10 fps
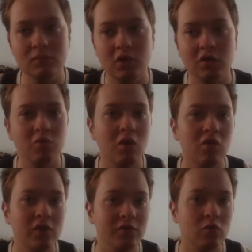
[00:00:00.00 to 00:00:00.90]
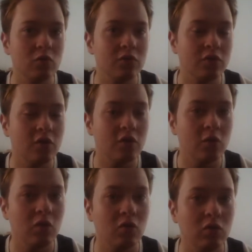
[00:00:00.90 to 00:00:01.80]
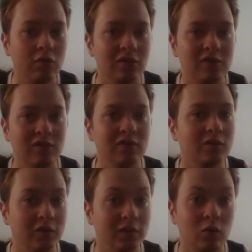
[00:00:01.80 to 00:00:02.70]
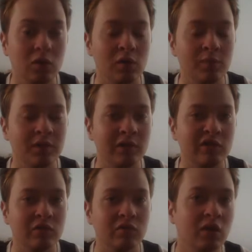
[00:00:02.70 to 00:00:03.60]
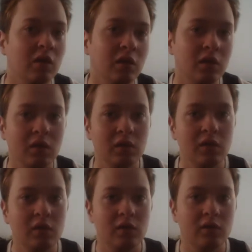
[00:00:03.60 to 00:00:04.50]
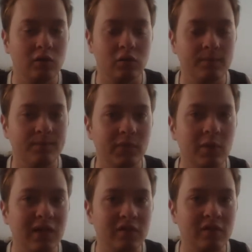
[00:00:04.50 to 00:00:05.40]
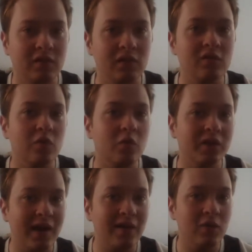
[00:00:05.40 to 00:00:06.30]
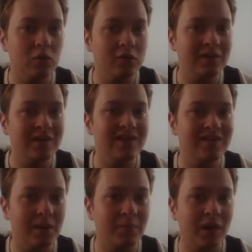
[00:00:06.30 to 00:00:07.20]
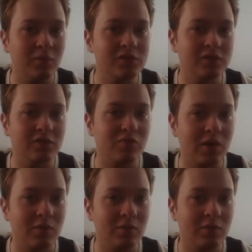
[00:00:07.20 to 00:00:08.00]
Suarez scored 31 goals this season in all competitions. You know, amazing. He scored 9 goals in December, which is a prep